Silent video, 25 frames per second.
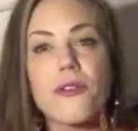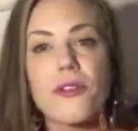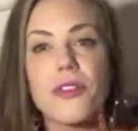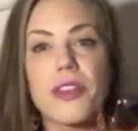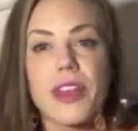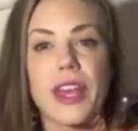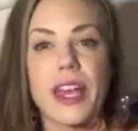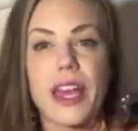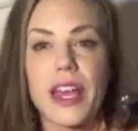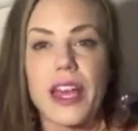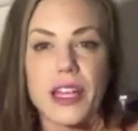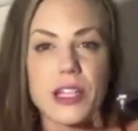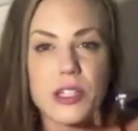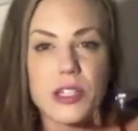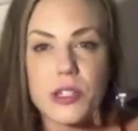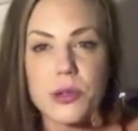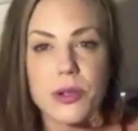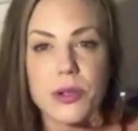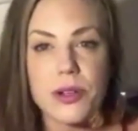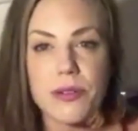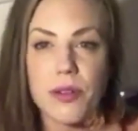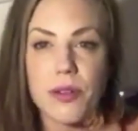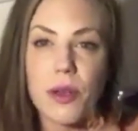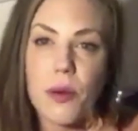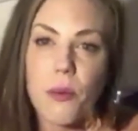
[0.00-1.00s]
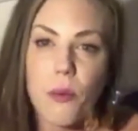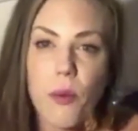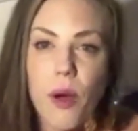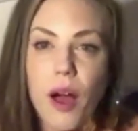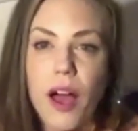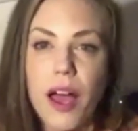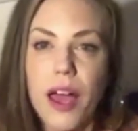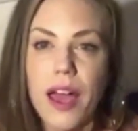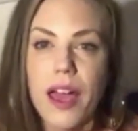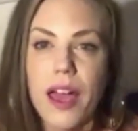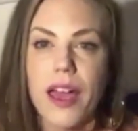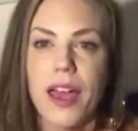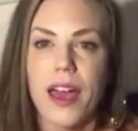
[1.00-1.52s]
and like I could do whatever I
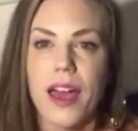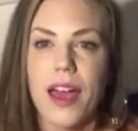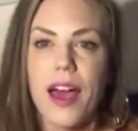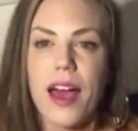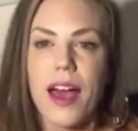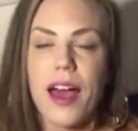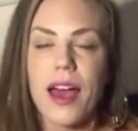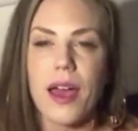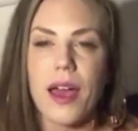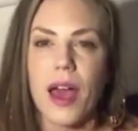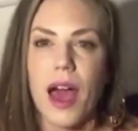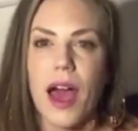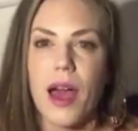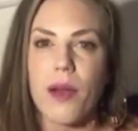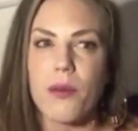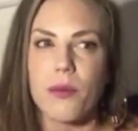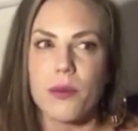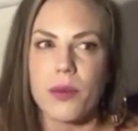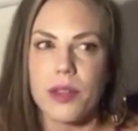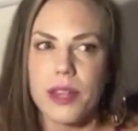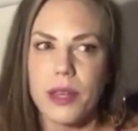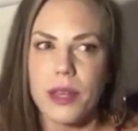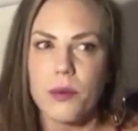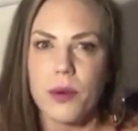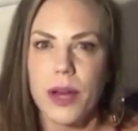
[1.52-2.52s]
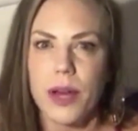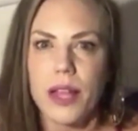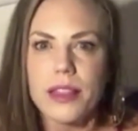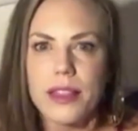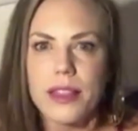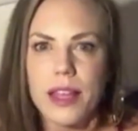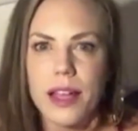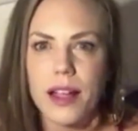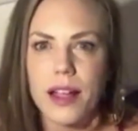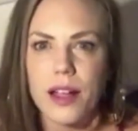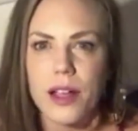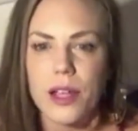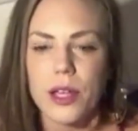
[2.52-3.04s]
want, I really went
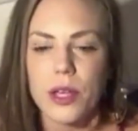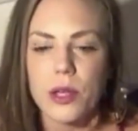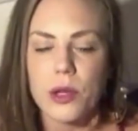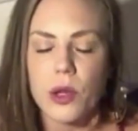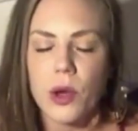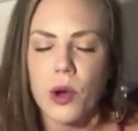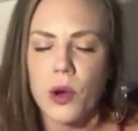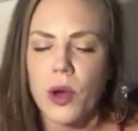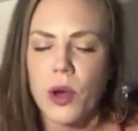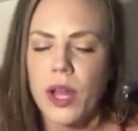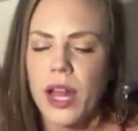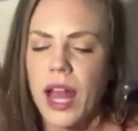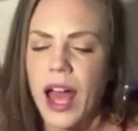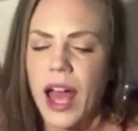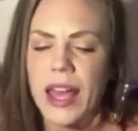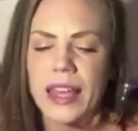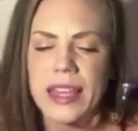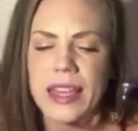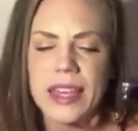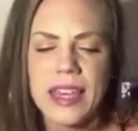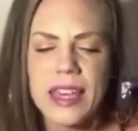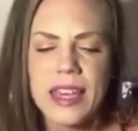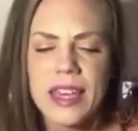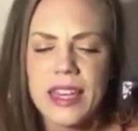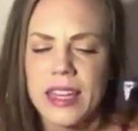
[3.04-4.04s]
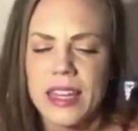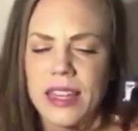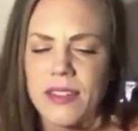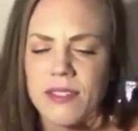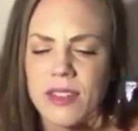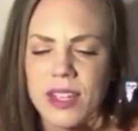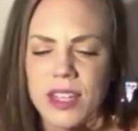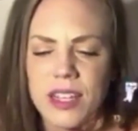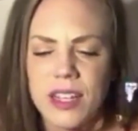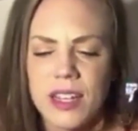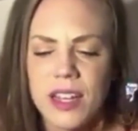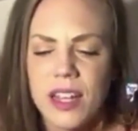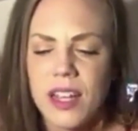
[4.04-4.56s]
there, you know, and I can't
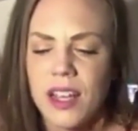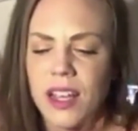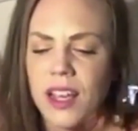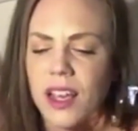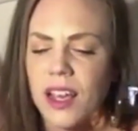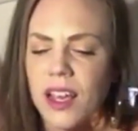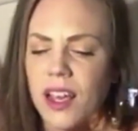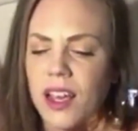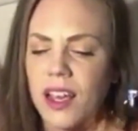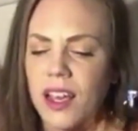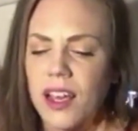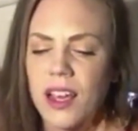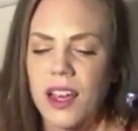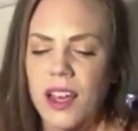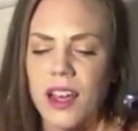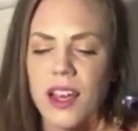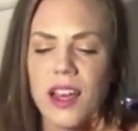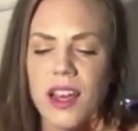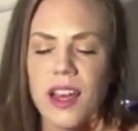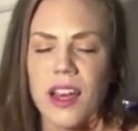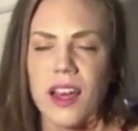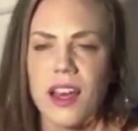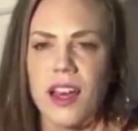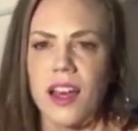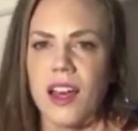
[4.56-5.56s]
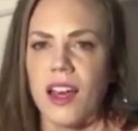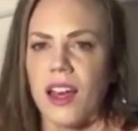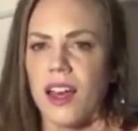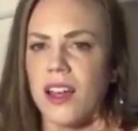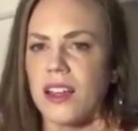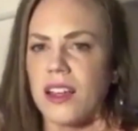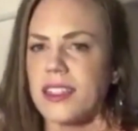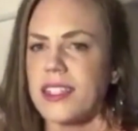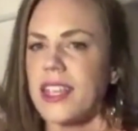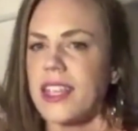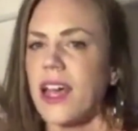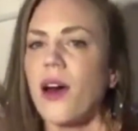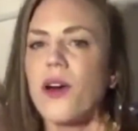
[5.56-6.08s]
even
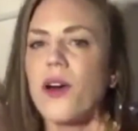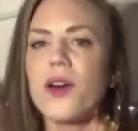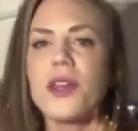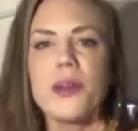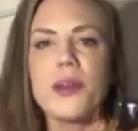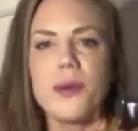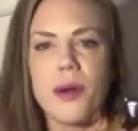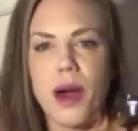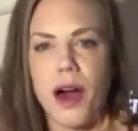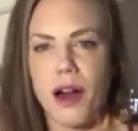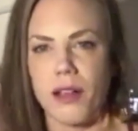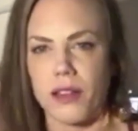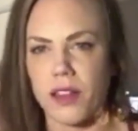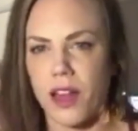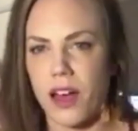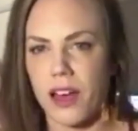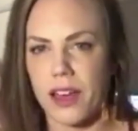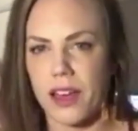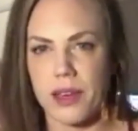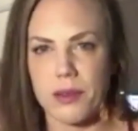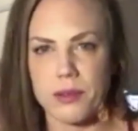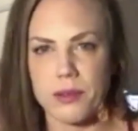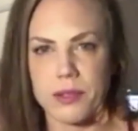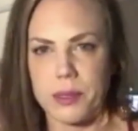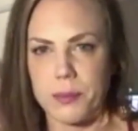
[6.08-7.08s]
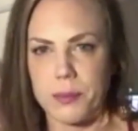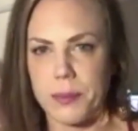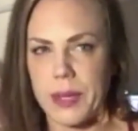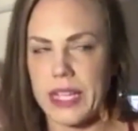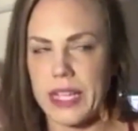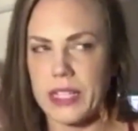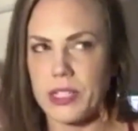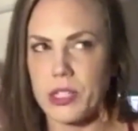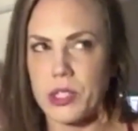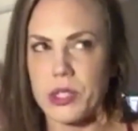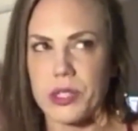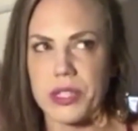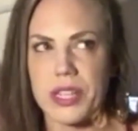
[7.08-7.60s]
tell you how long it was
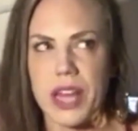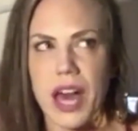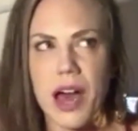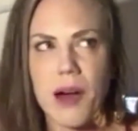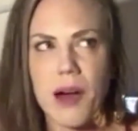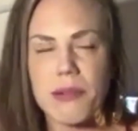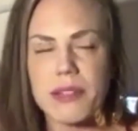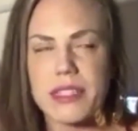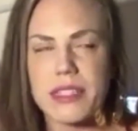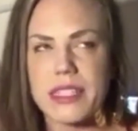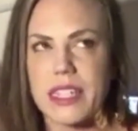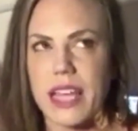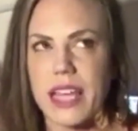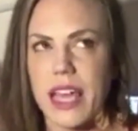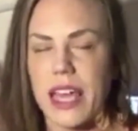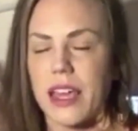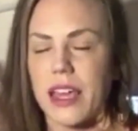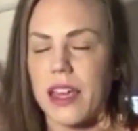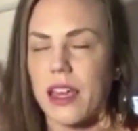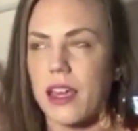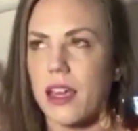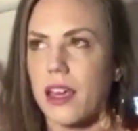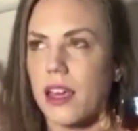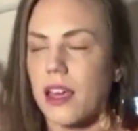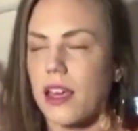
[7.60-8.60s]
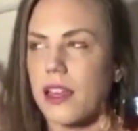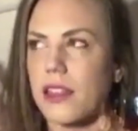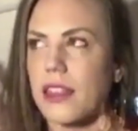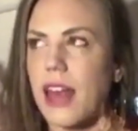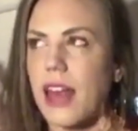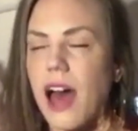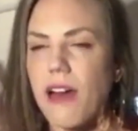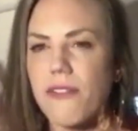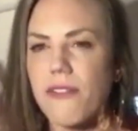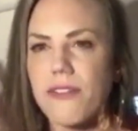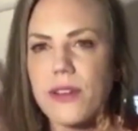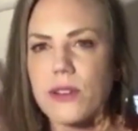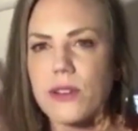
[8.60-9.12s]
been. So that was like,
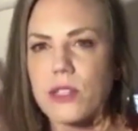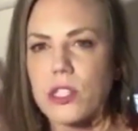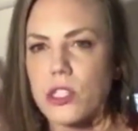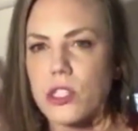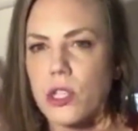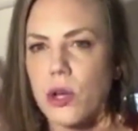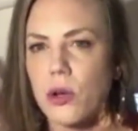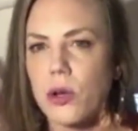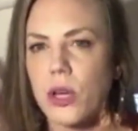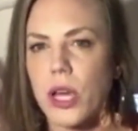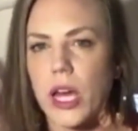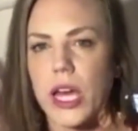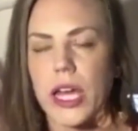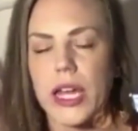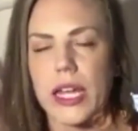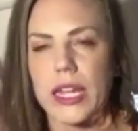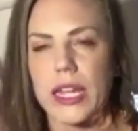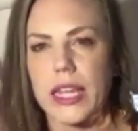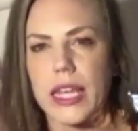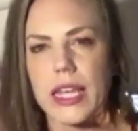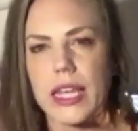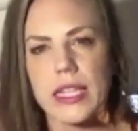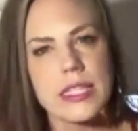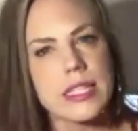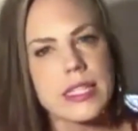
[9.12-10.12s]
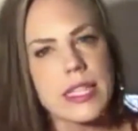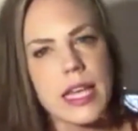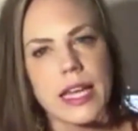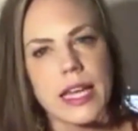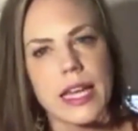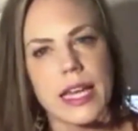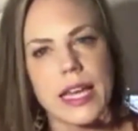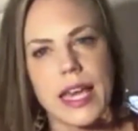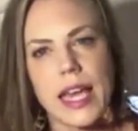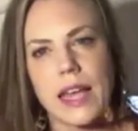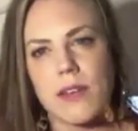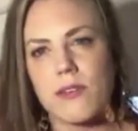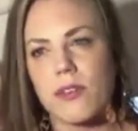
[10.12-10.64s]
that felt so good. And the insight I
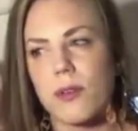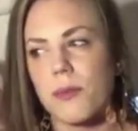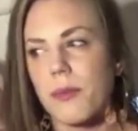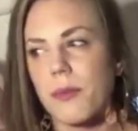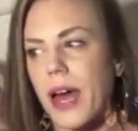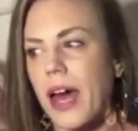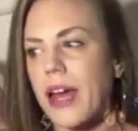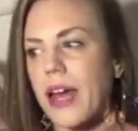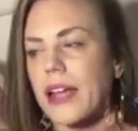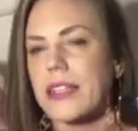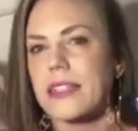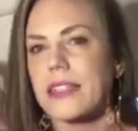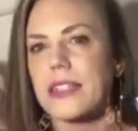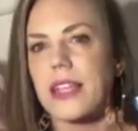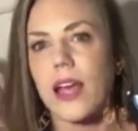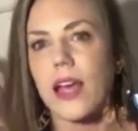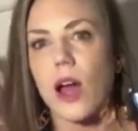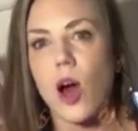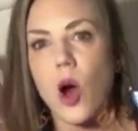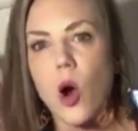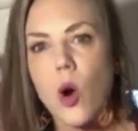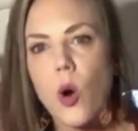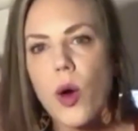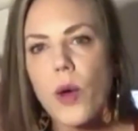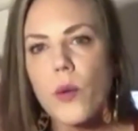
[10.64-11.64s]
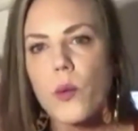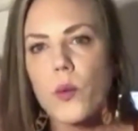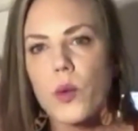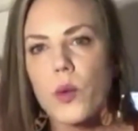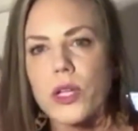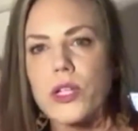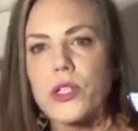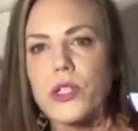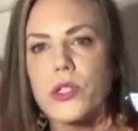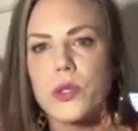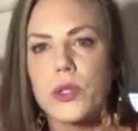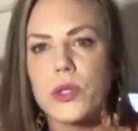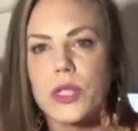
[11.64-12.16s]
gained from that is like, oh, I want
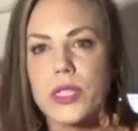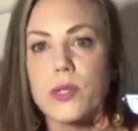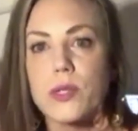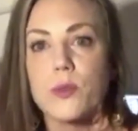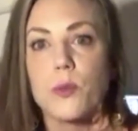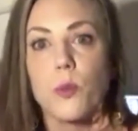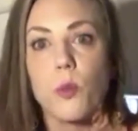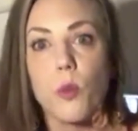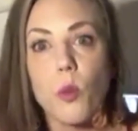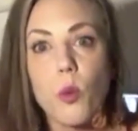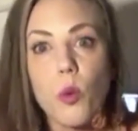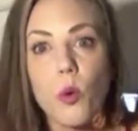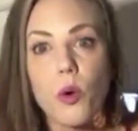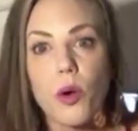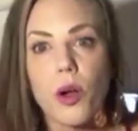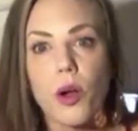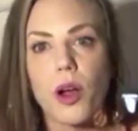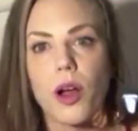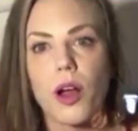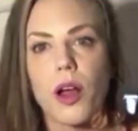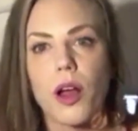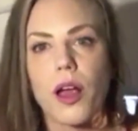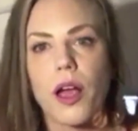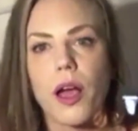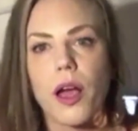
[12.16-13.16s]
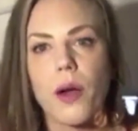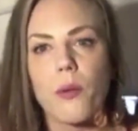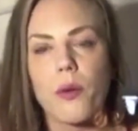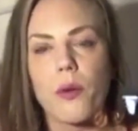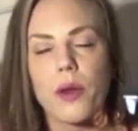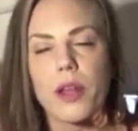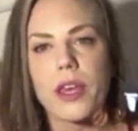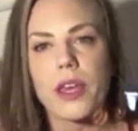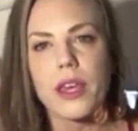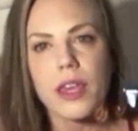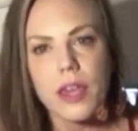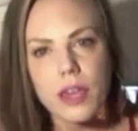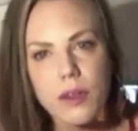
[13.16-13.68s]
to do this more. I want
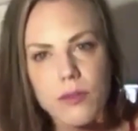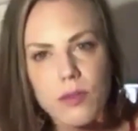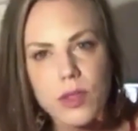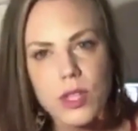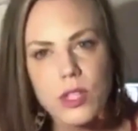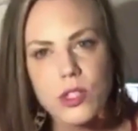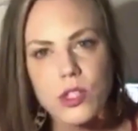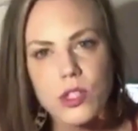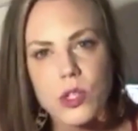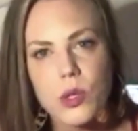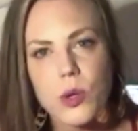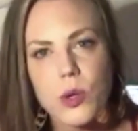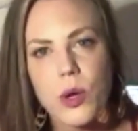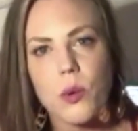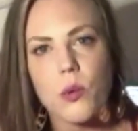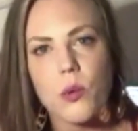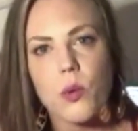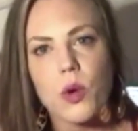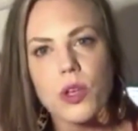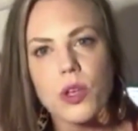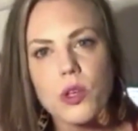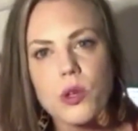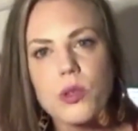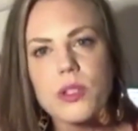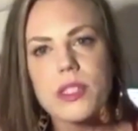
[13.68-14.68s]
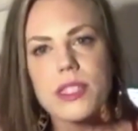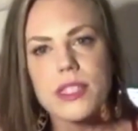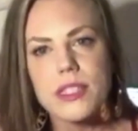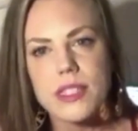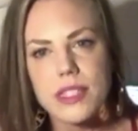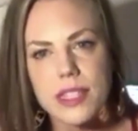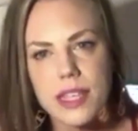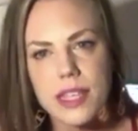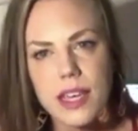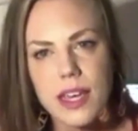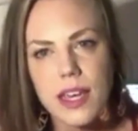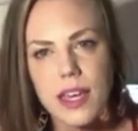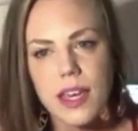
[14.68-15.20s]
to give this to you. I want you to
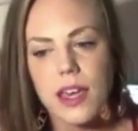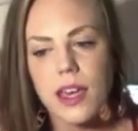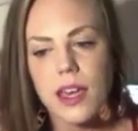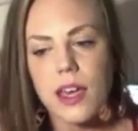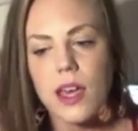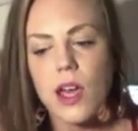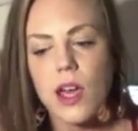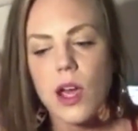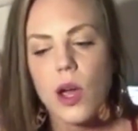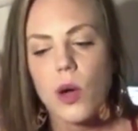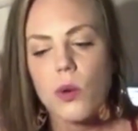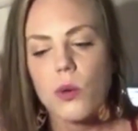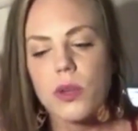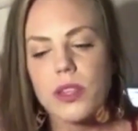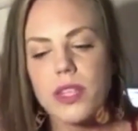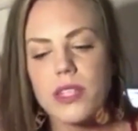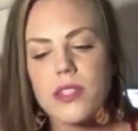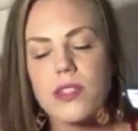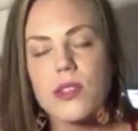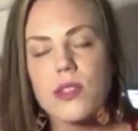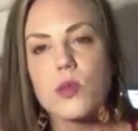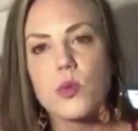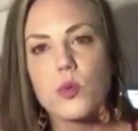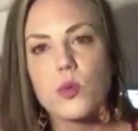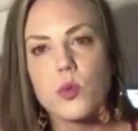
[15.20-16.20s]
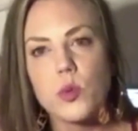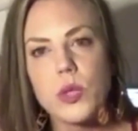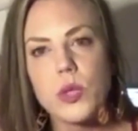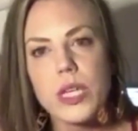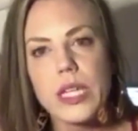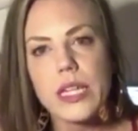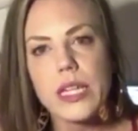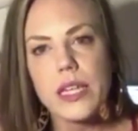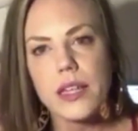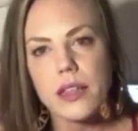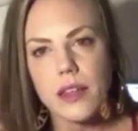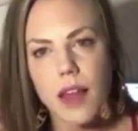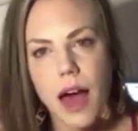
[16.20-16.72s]
see what this is
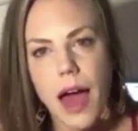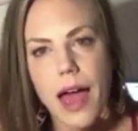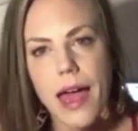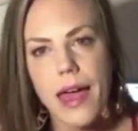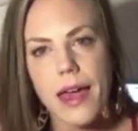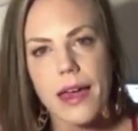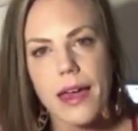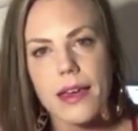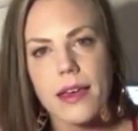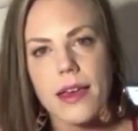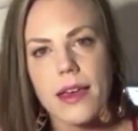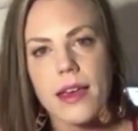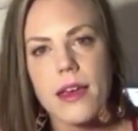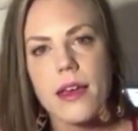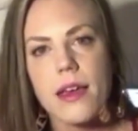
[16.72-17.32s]
really like.